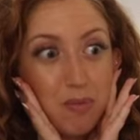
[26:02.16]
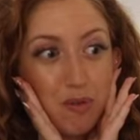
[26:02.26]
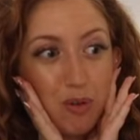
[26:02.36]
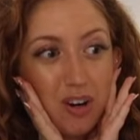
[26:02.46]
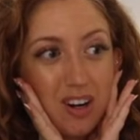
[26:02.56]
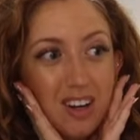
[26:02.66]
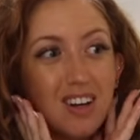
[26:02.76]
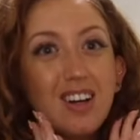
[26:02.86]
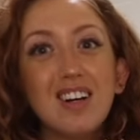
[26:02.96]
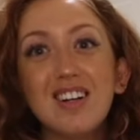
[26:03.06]
for
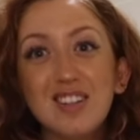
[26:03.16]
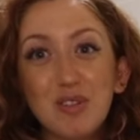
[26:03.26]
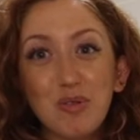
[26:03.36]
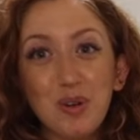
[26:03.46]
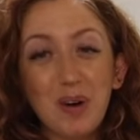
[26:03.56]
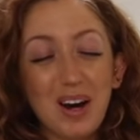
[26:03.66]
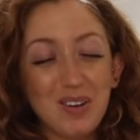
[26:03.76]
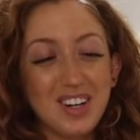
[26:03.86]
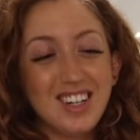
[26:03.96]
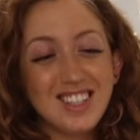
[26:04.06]
the few
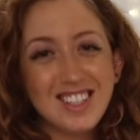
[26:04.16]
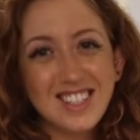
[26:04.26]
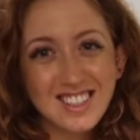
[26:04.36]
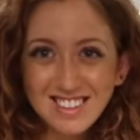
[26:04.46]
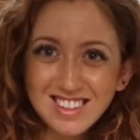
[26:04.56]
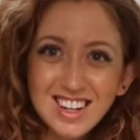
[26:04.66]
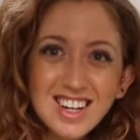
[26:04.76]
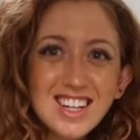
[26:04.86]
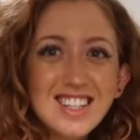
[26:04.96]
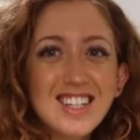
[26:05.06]
hours
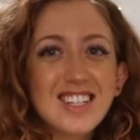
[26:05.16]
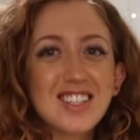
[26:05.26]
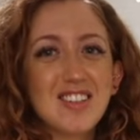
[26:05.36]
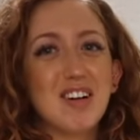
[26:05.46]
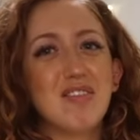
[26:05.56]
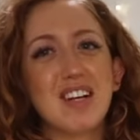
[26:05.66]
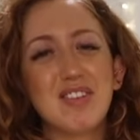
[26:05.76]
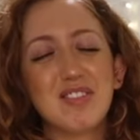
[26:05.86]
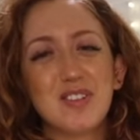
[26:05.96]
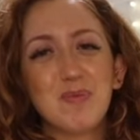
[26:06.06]
that I still have
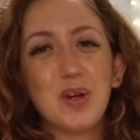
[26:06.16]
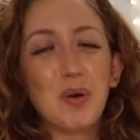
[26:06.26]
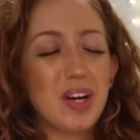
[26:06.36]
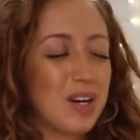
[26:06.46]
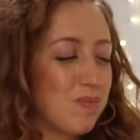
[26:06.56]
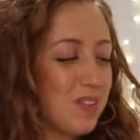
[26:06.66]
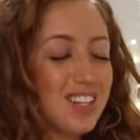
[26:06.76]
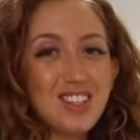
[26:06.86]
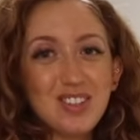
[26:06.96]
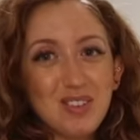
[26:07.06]
left. Okay,
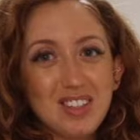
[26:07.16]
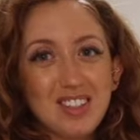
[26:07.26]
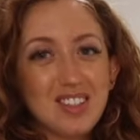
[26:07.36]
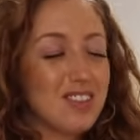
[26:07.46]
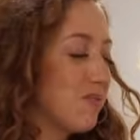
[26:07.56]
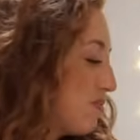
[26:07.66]
let's do this.